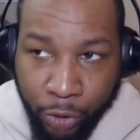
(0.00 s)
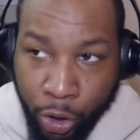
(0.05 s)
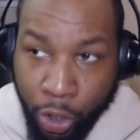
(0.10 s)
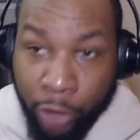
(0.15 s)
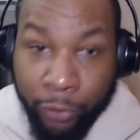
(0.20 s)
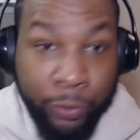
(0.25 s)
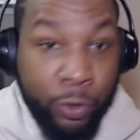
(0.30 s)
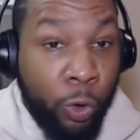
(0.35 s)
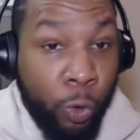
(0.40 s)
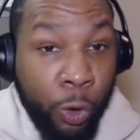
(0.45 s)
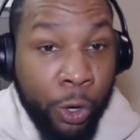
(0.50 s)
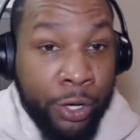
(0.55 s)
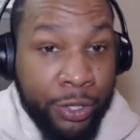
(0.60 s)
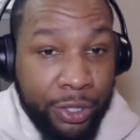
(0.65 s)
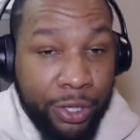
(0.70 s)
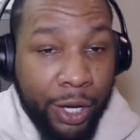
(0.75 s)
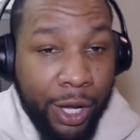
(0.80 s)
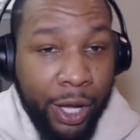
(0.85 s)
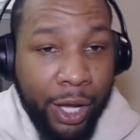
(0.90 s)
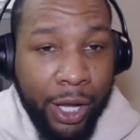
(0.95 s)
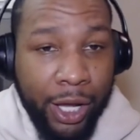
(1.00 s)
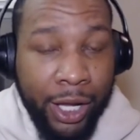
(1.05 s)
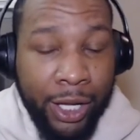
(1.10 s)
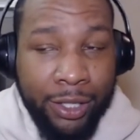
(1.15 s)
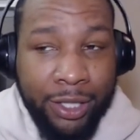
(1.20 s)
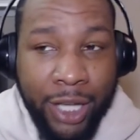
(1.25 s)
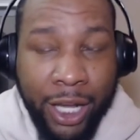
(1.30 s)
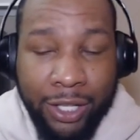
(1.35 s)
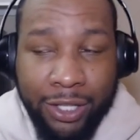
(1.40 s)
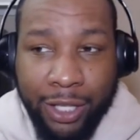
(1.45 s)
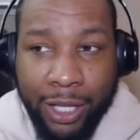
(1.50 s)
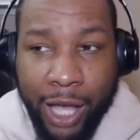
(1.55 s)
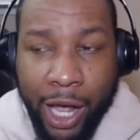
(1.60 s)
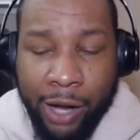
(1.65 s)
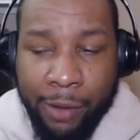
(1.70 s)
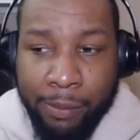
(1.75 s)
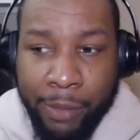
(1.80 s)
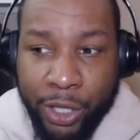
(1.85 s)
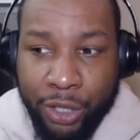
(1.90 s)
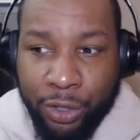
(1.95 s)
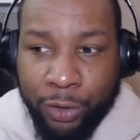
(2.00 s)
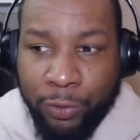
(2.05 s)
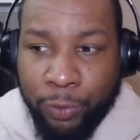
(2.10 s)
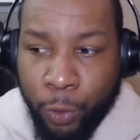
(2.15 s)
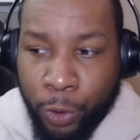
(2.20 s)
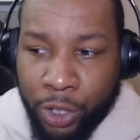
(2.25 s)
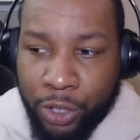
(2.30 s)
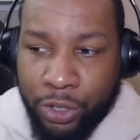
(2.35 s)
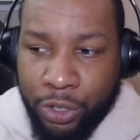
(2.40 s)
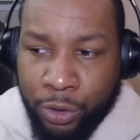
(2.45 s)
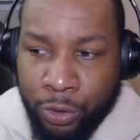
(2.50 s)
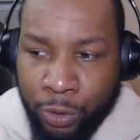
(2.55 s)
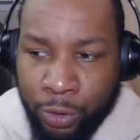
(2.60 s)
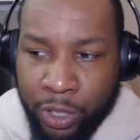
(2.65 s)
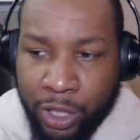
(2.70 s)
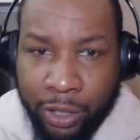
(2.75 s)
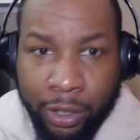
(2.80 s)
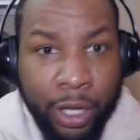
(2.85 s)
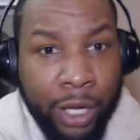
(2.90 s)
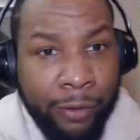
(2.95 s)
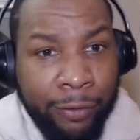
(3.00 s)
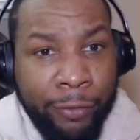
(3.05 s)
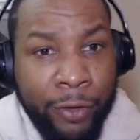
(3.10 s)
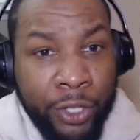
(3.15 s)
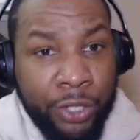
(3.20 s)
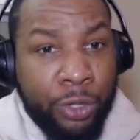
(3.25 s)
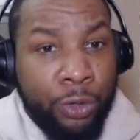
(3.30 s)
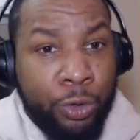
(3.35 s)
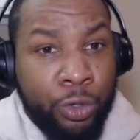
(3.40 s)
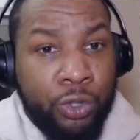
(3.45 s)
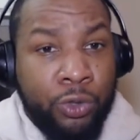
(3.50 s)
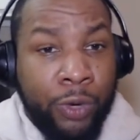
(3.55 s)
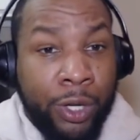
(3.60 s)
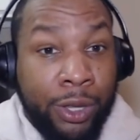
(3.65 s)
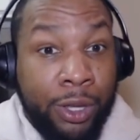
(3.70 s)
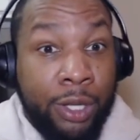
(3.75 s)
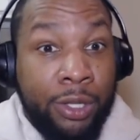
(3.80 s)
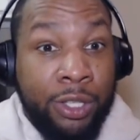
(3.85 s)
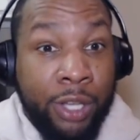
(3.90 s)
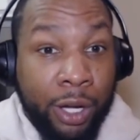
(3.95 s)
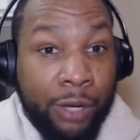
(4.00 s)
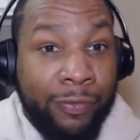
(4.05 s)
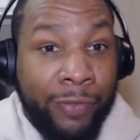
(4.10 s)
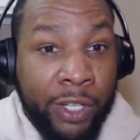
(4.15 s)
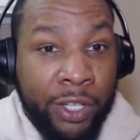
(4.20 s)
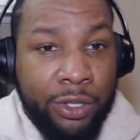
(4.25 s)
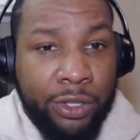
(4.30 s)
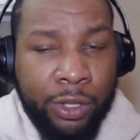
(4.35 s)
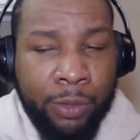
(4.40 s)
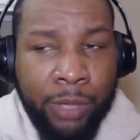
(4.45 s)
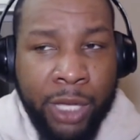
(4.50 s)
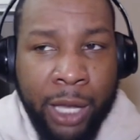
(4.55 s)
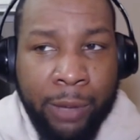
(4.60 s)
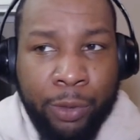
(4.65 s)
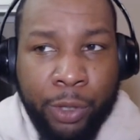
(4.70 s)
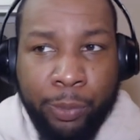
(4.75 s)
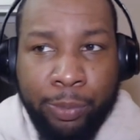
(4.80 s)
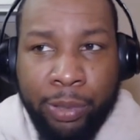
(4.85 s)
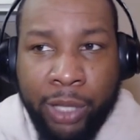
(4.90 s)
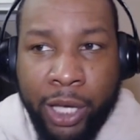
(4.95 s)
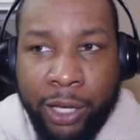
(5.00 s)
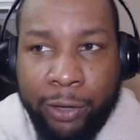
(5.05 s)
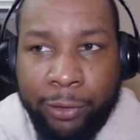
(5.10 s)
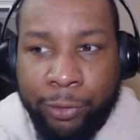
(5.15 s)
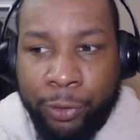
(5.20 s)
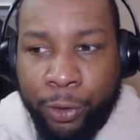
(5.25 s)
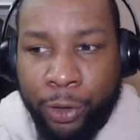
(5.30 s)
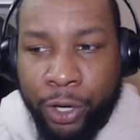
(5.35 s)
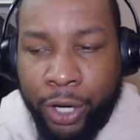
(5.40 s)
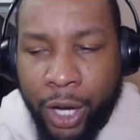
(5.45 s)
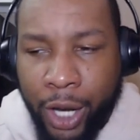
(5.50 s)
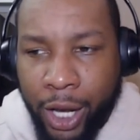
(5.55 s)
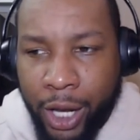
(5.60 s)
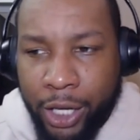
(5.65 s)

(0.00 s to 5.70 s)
Of course, it takes a lot of mental fortitude and physical strength and toughness to be able to play for,